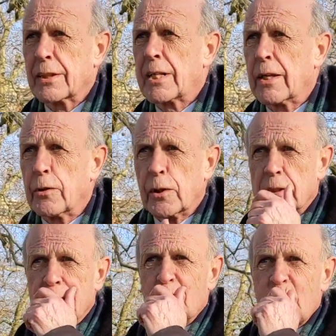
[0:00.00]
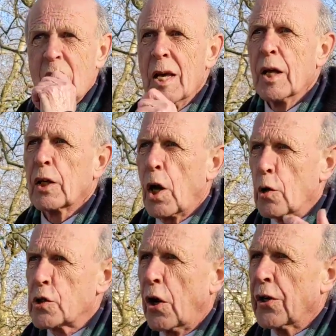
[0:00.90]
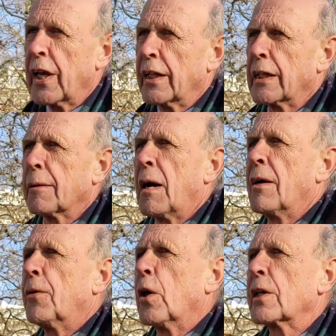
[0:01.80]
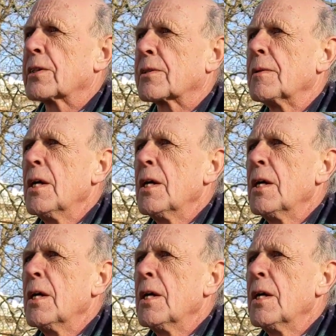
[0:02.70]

continuous, goes on hearing my voice.